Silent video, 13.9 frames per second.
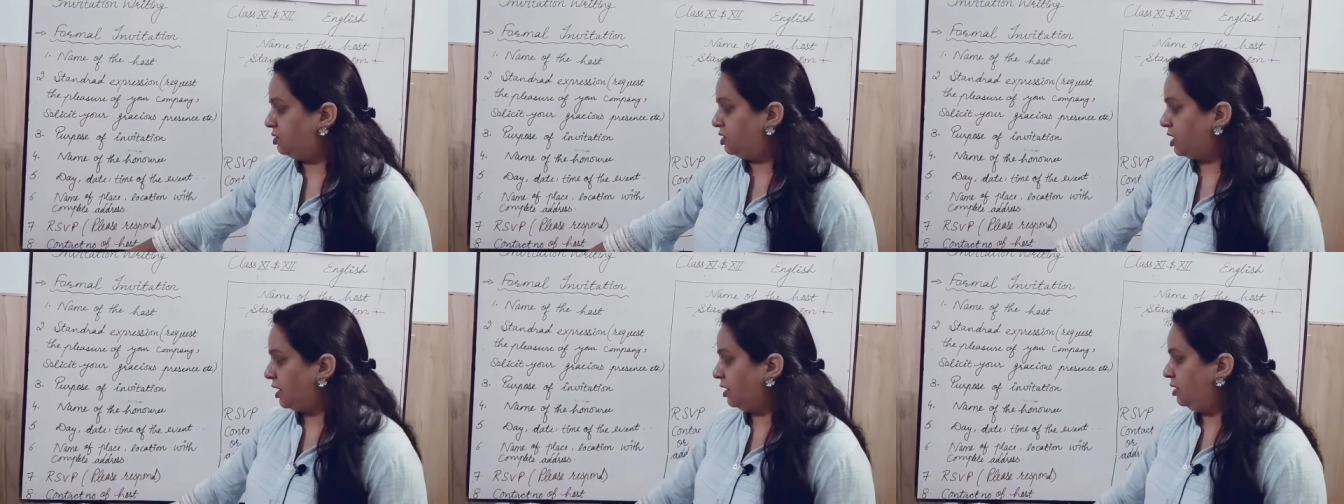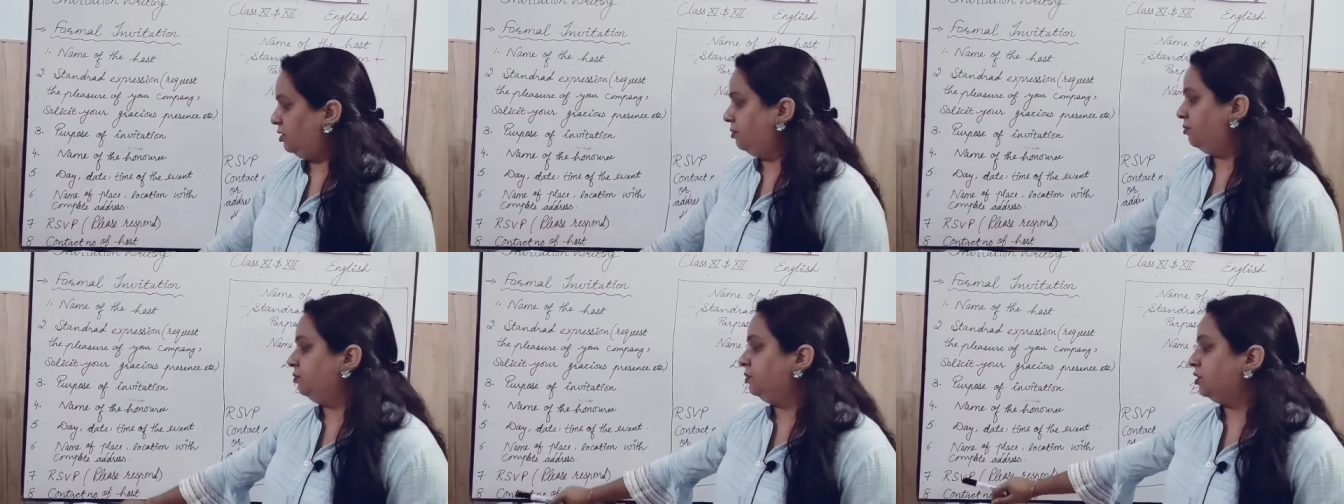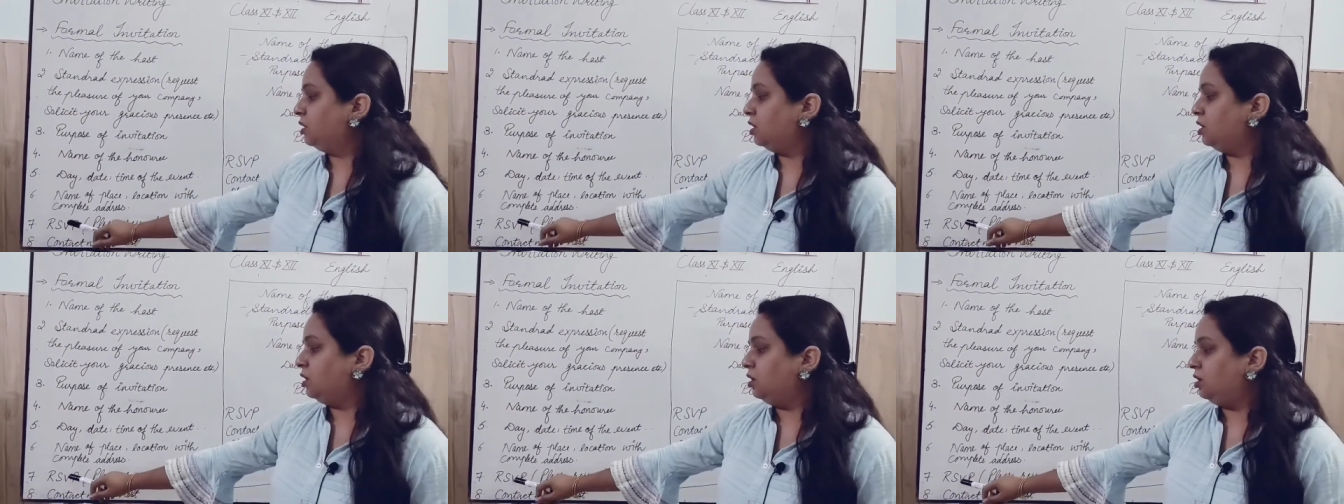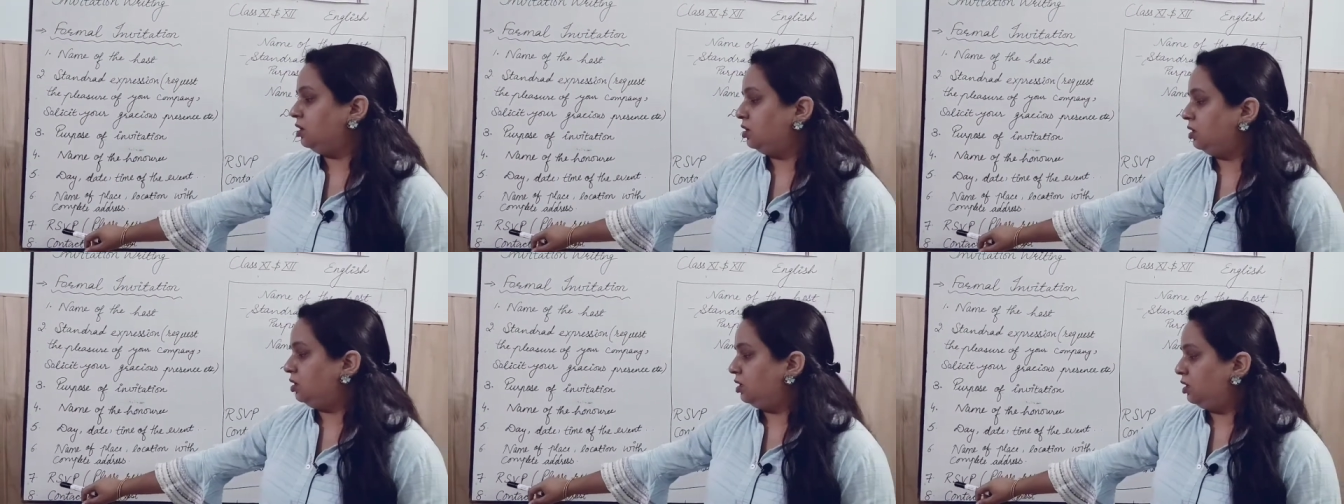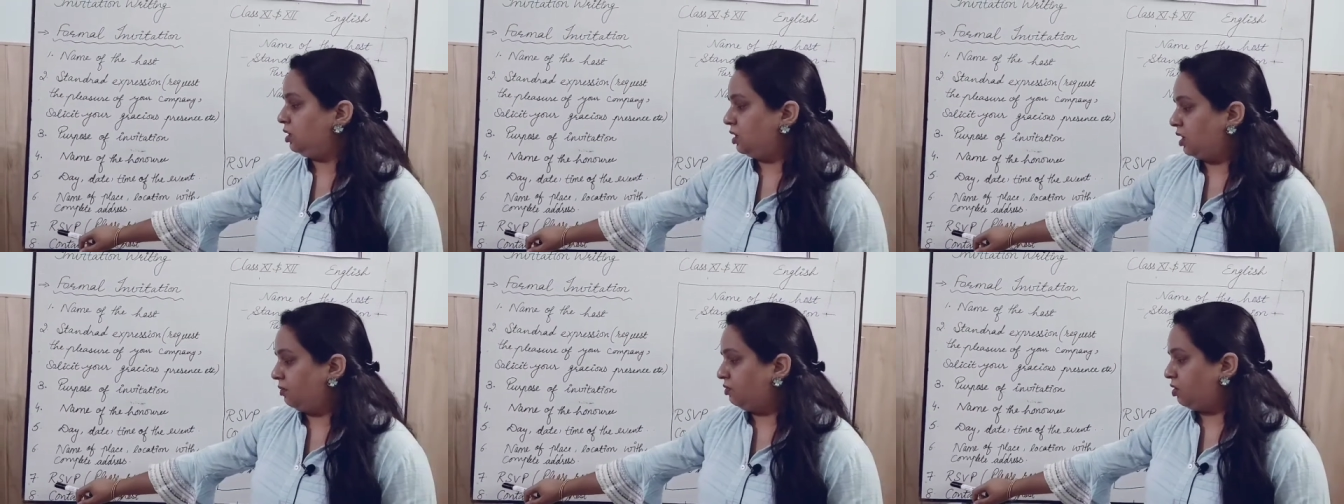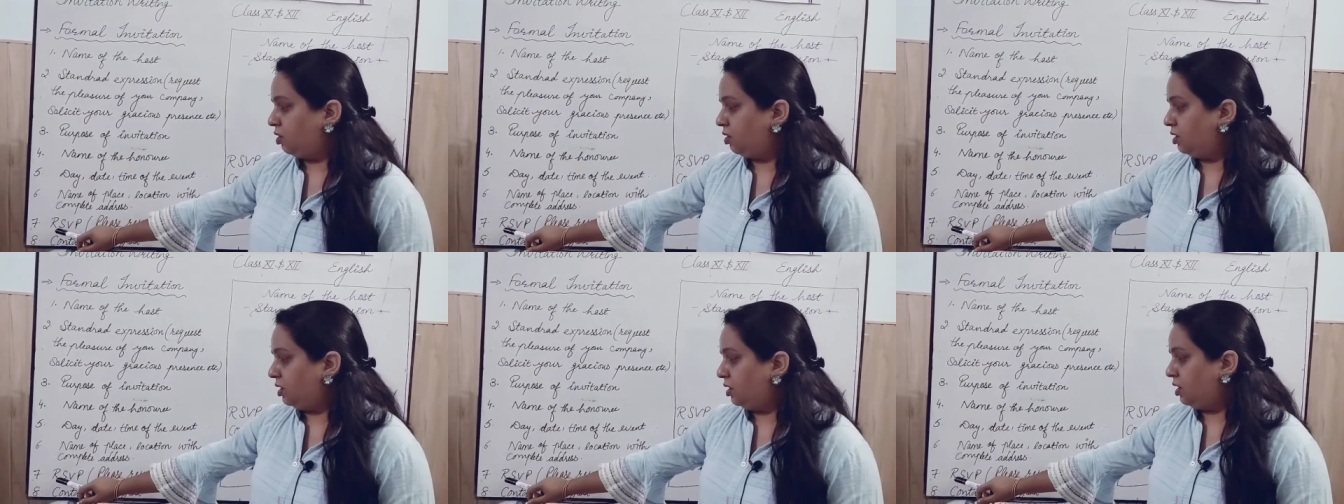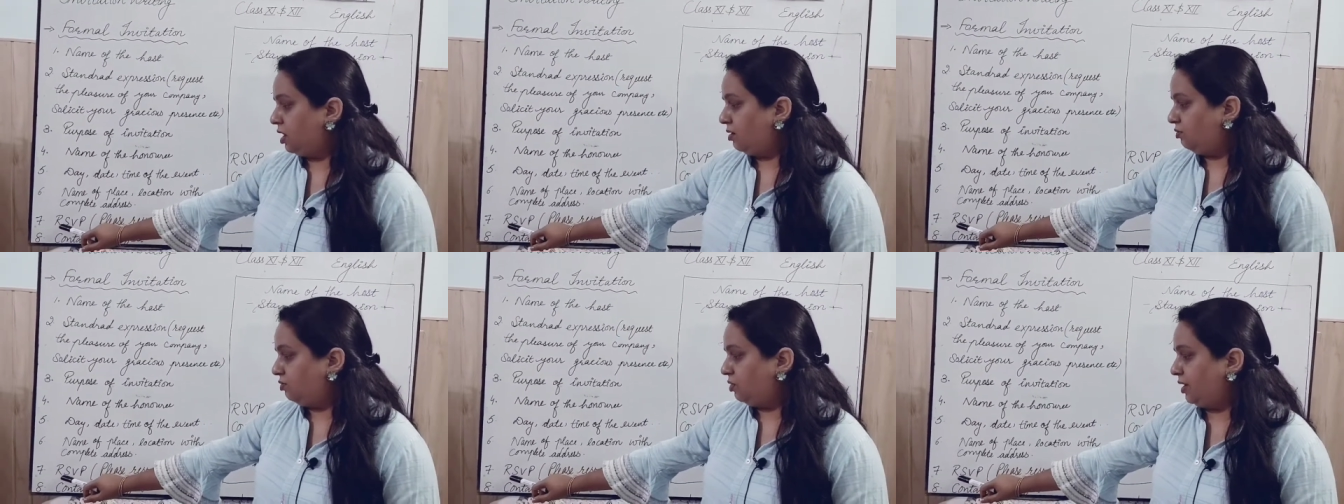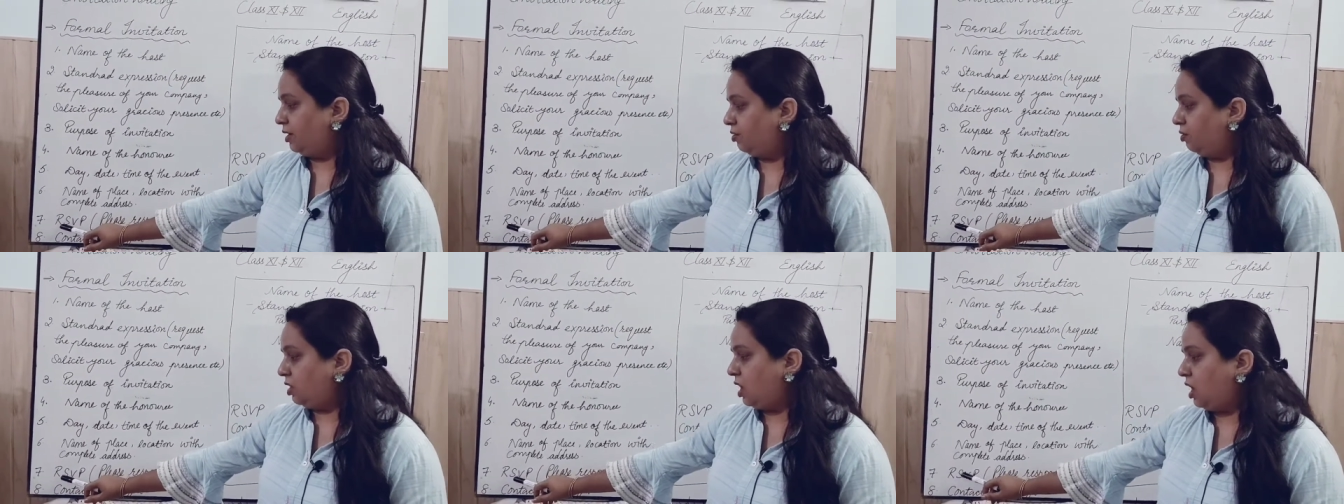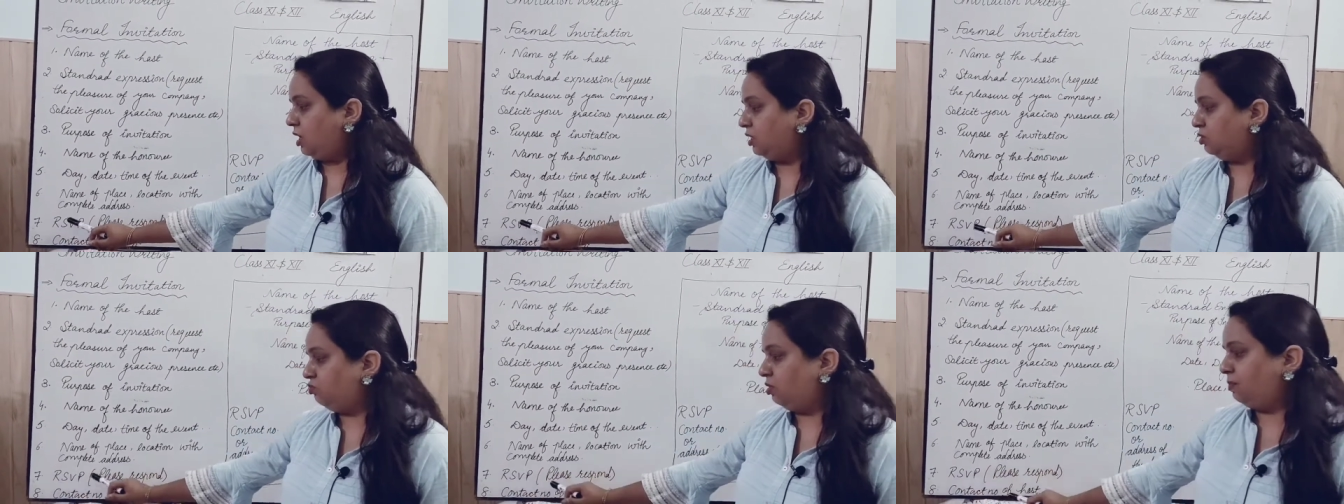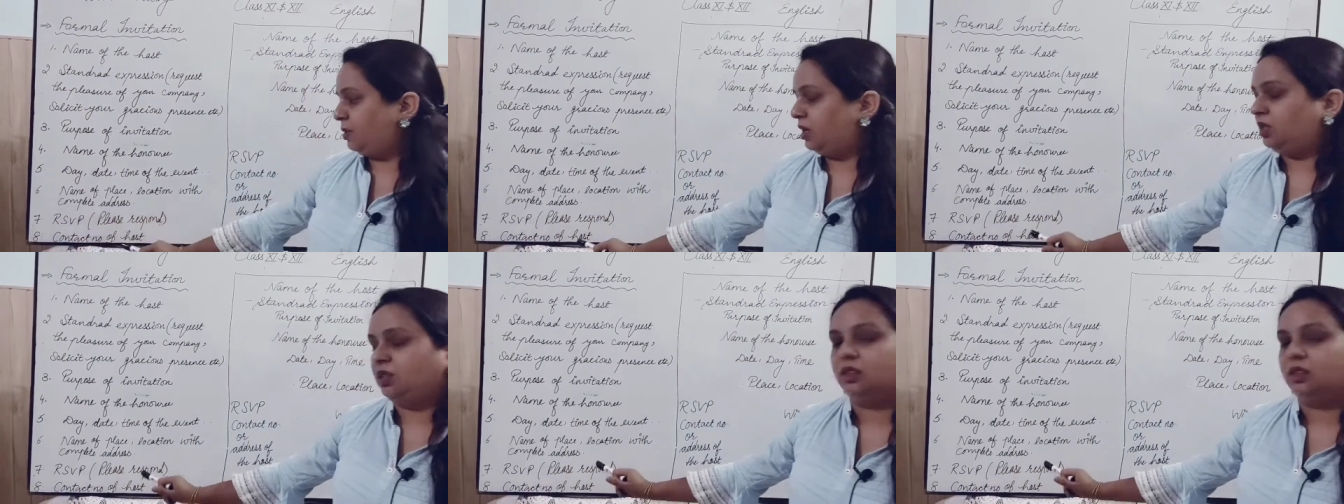side, in the left corner, you have to write down RSVP.